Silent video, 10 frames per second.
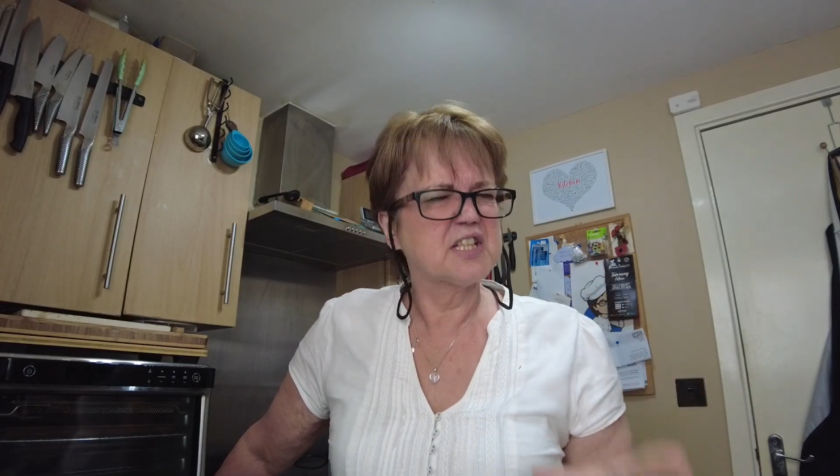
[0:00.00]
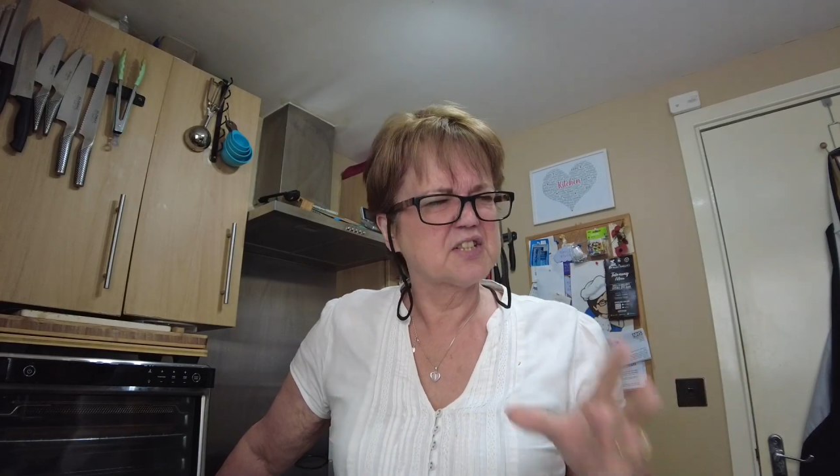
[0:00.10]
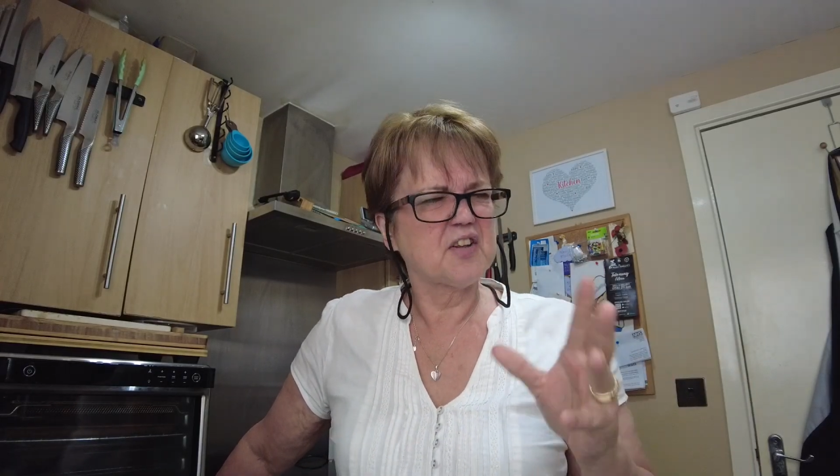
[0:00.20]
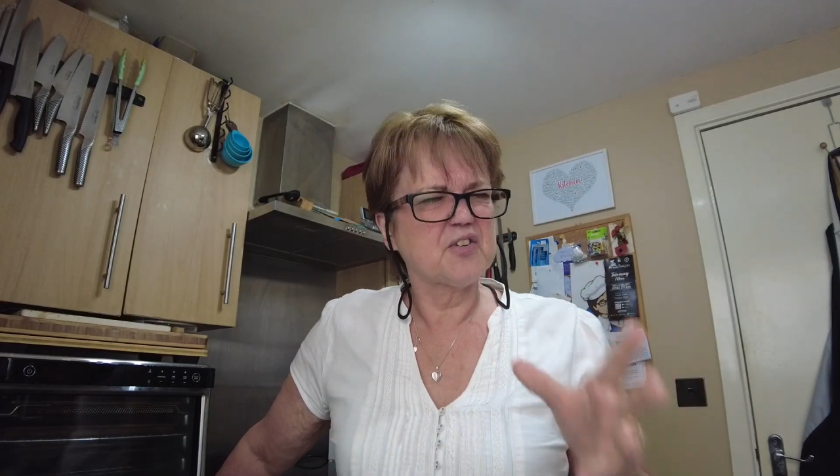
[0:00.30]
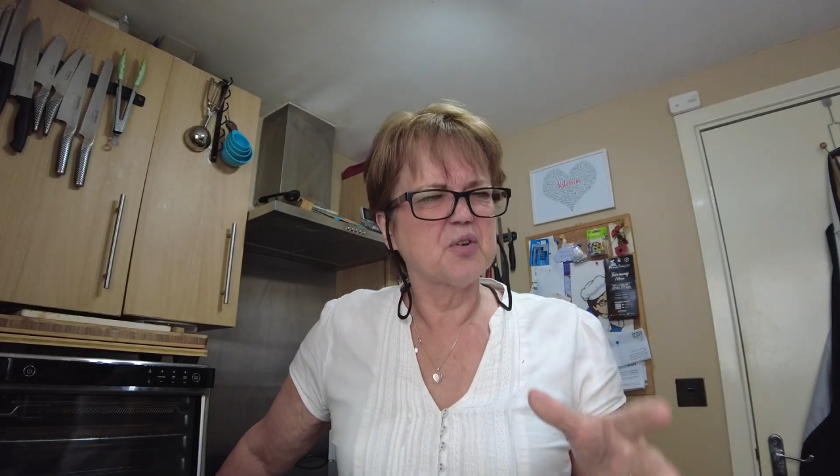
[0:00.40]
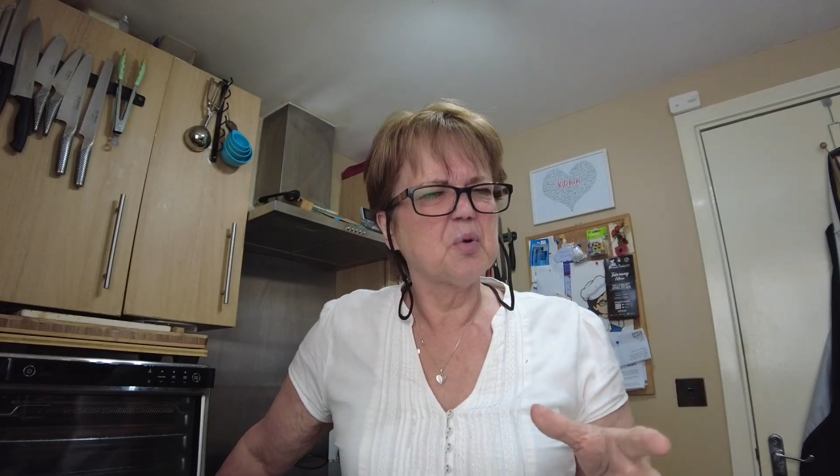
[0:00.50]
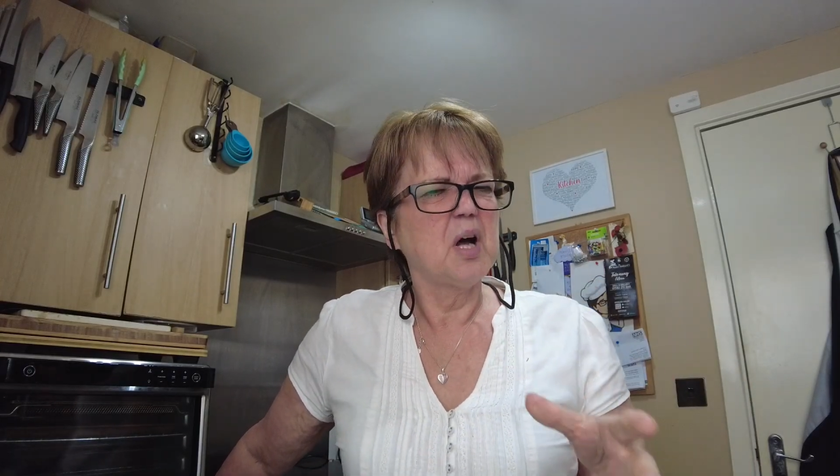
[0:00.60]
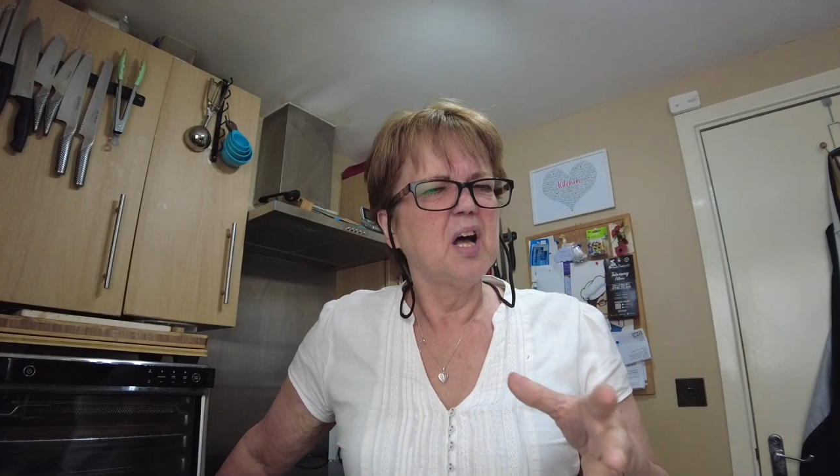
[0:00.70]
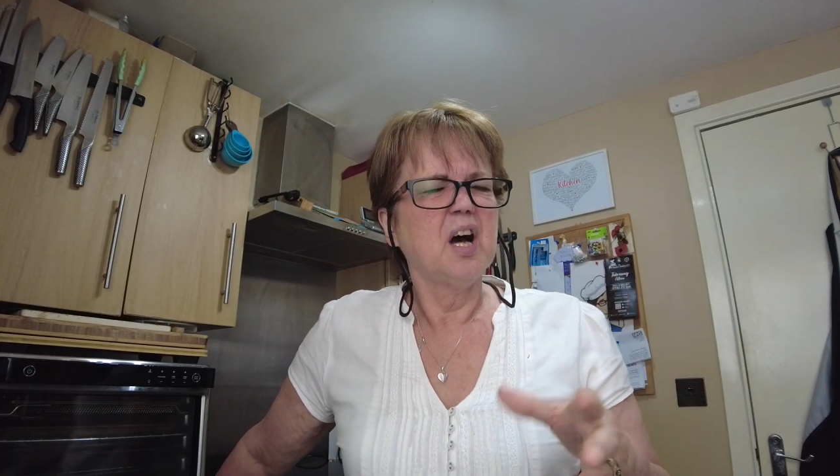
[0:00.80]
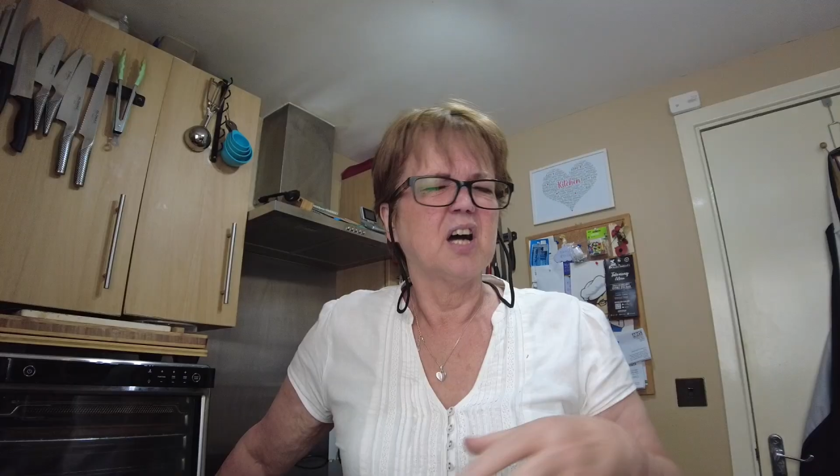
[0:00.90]
So I thought,
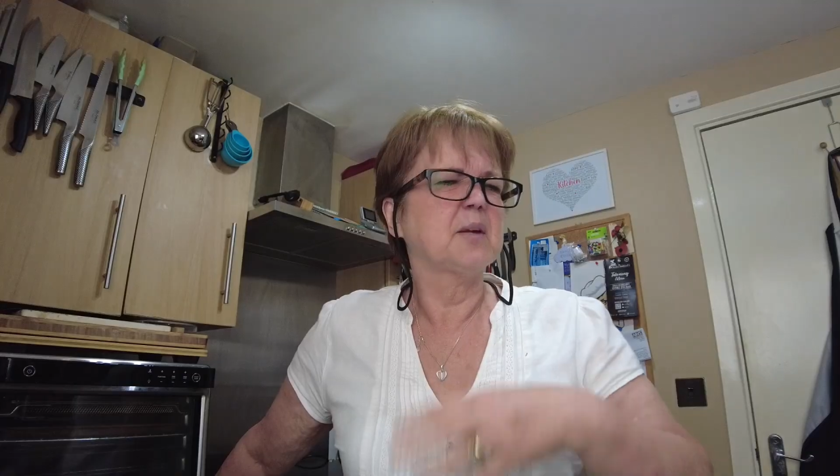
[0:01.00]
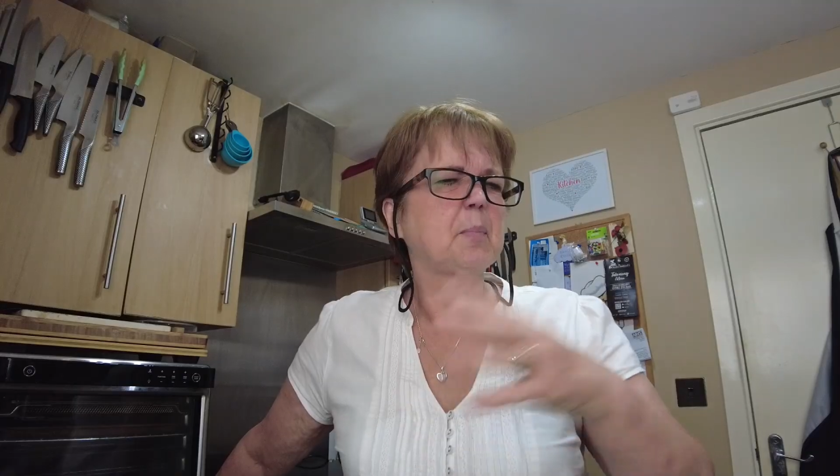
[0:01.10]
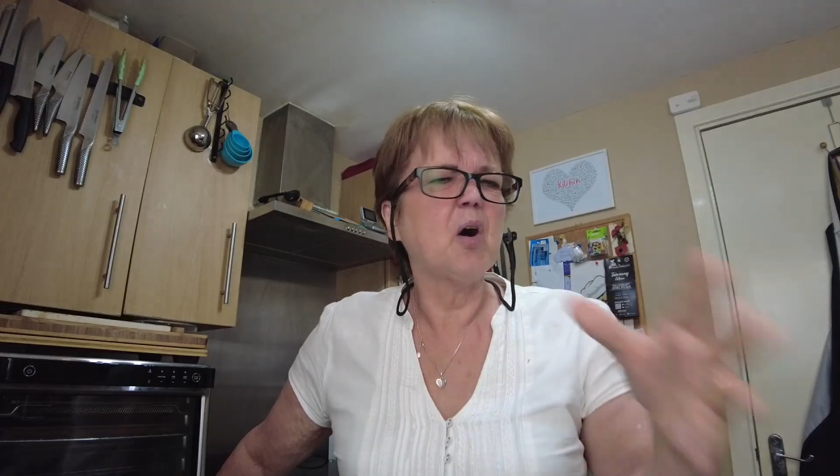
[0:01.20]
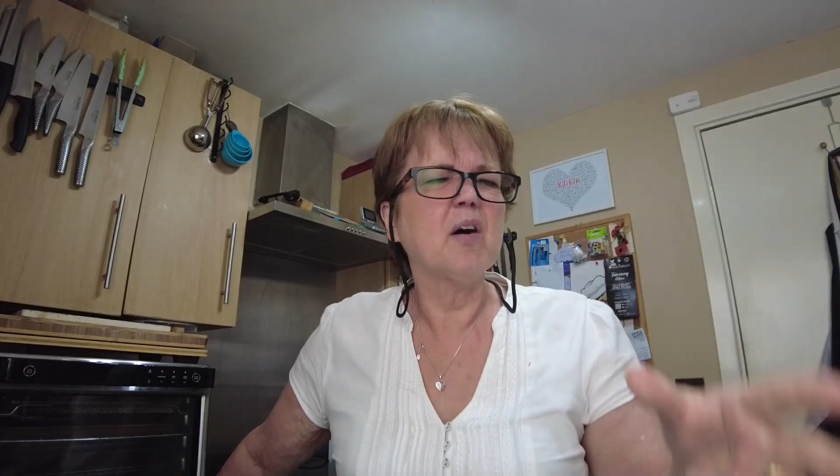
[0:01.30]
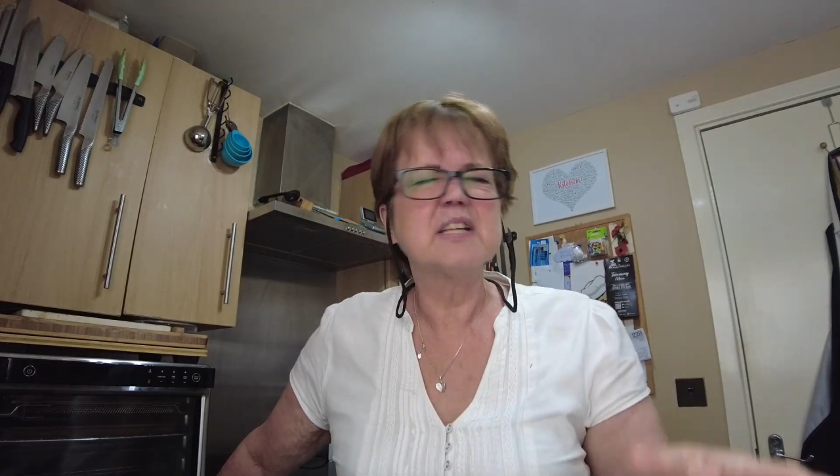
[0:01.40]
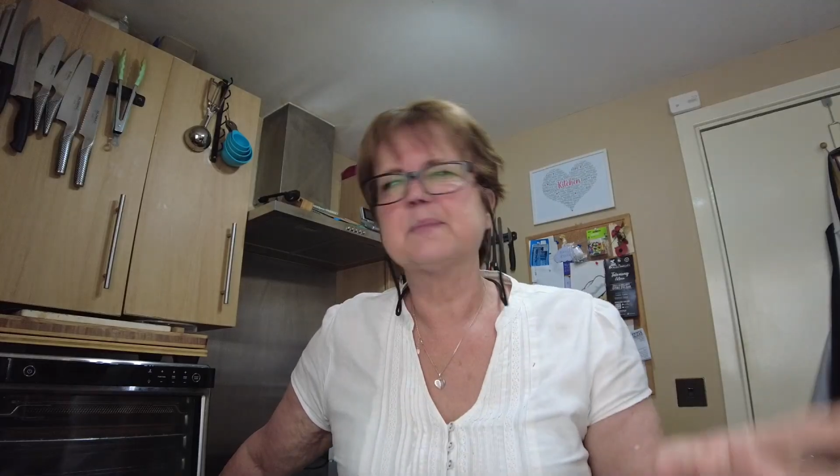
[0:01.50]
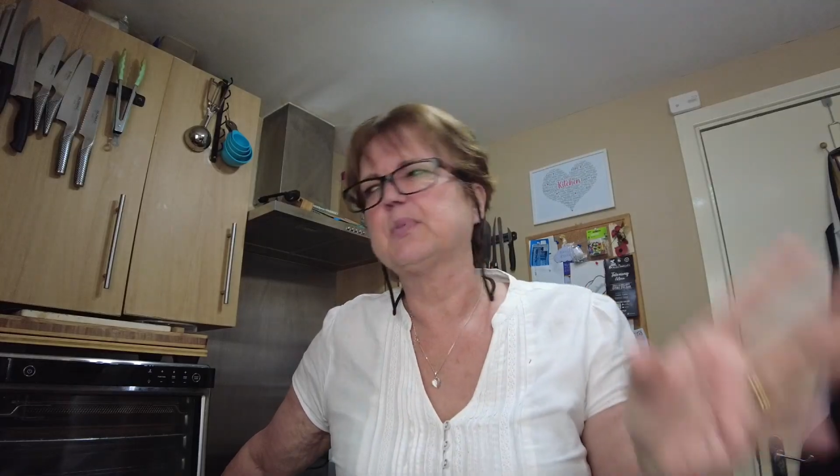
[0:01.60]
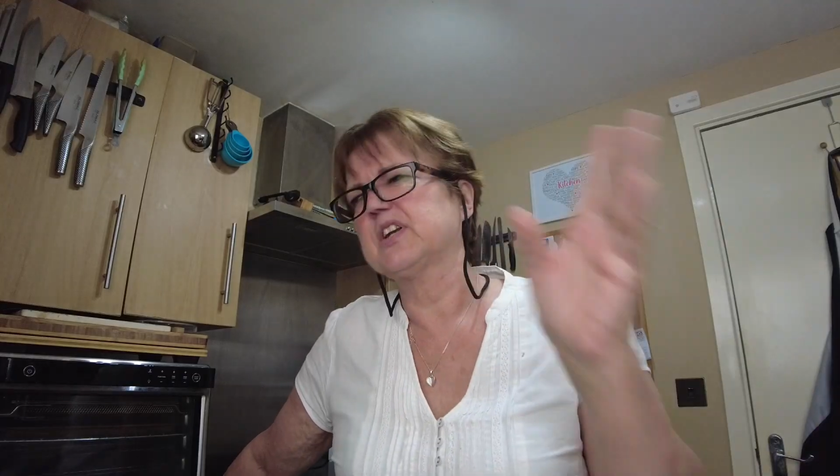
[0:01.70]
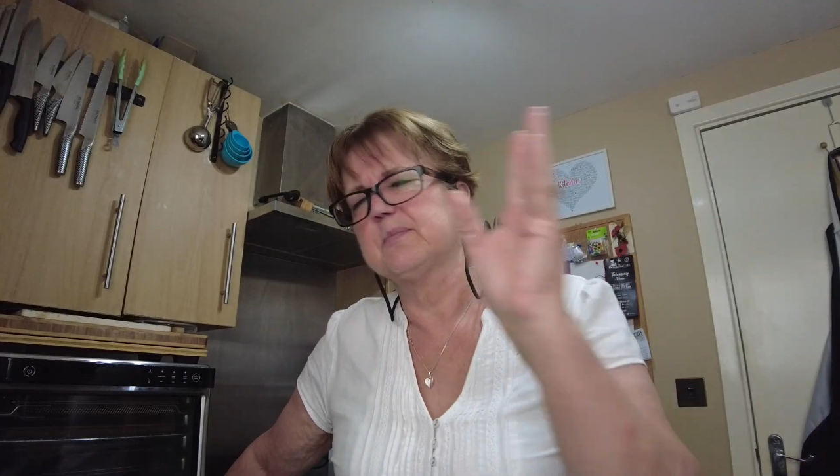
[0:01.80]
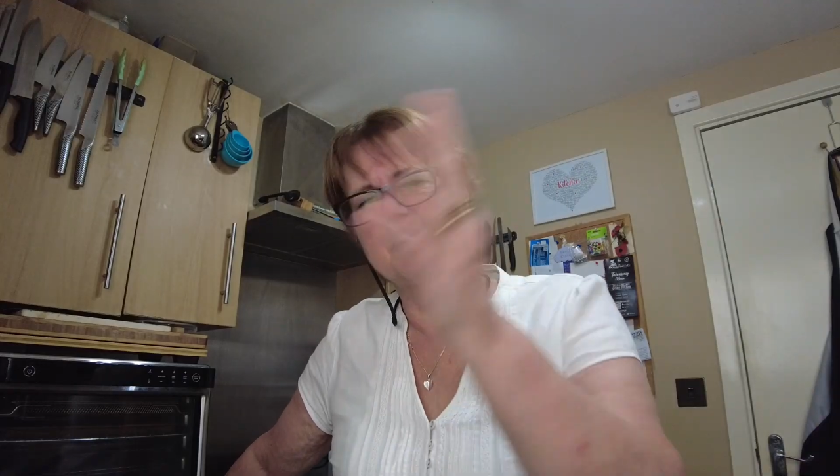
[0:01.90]
and the pies are
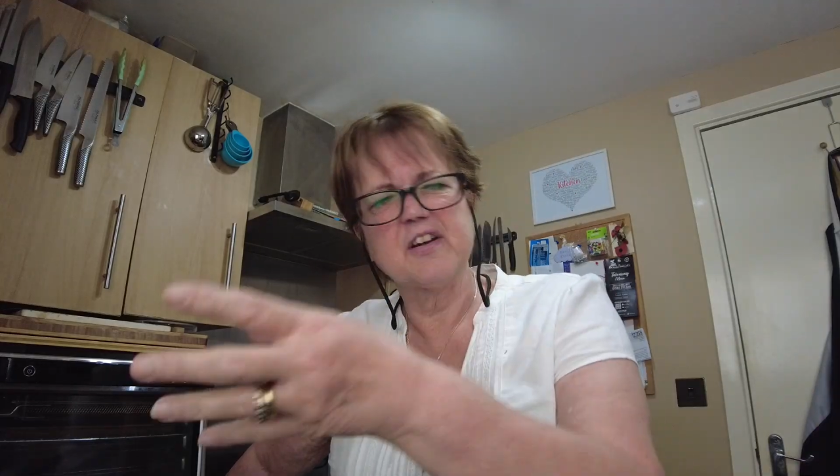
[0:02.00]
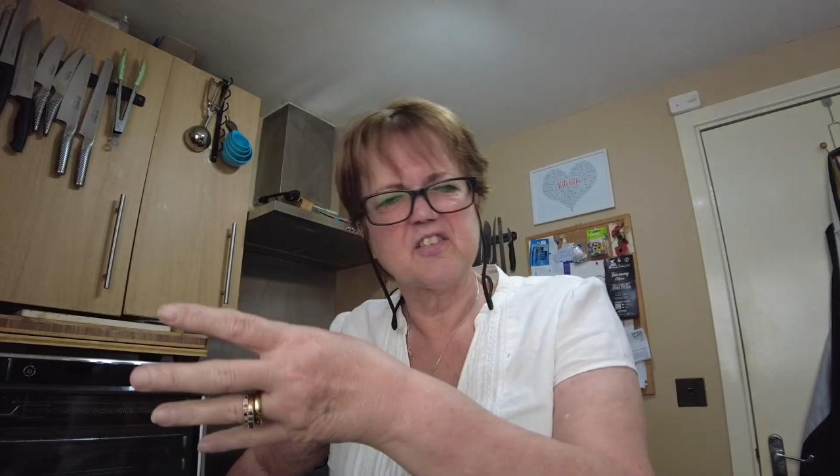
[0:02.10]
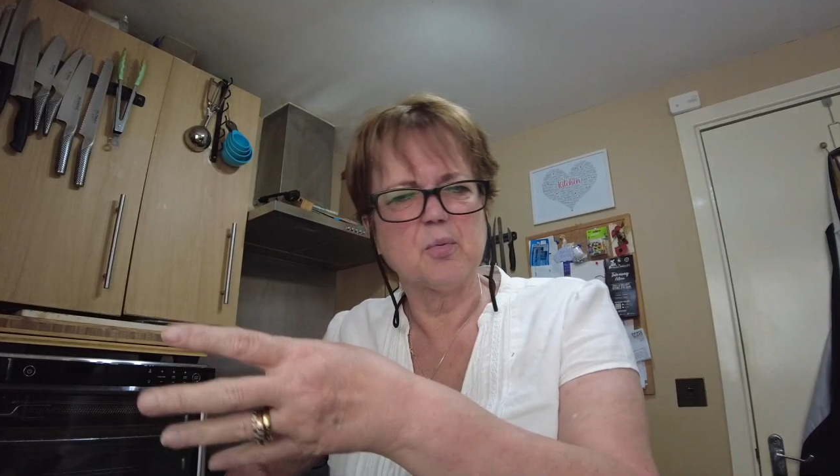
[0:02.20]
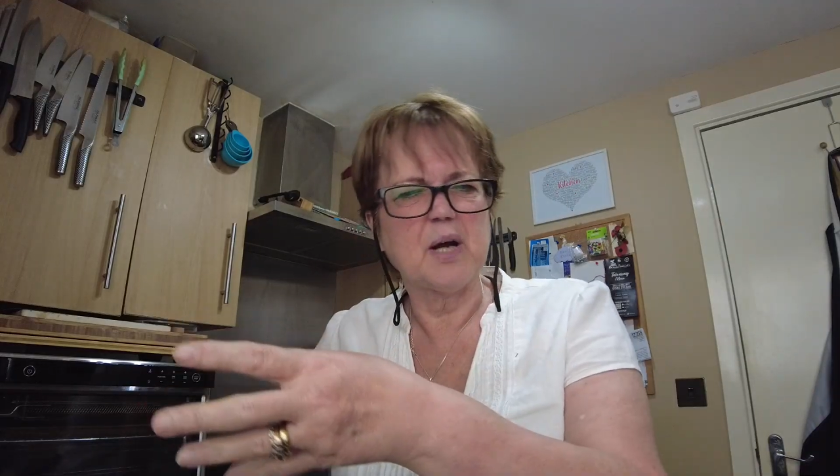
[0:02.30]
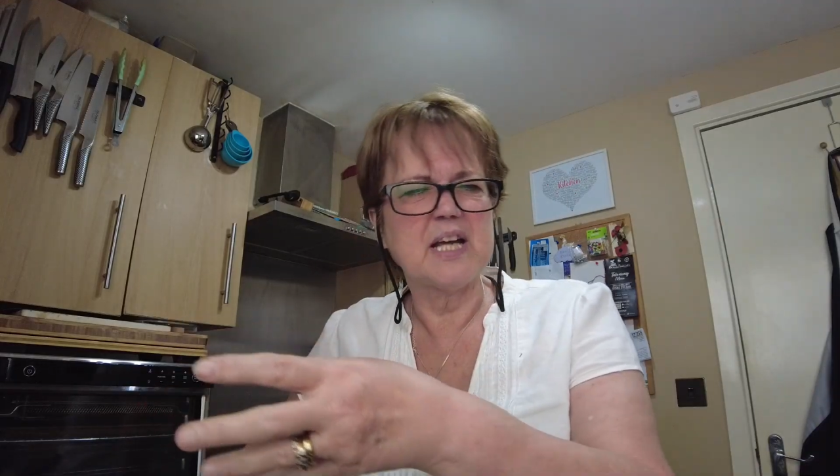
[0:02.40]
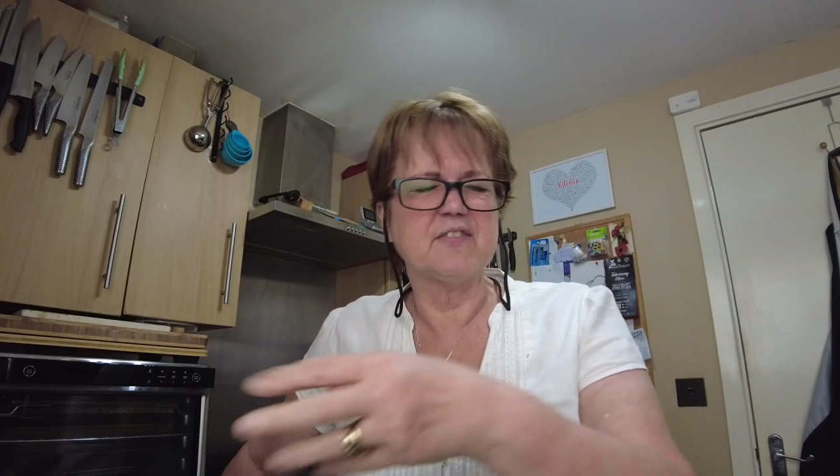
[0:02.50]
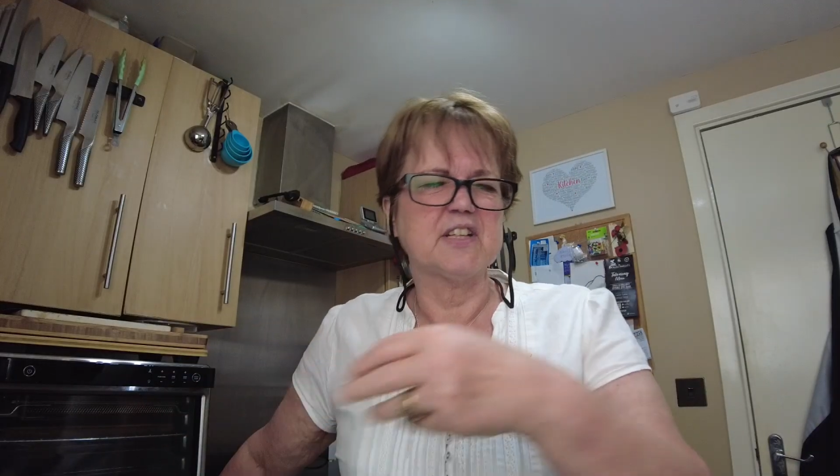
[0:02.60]
put in a microwave,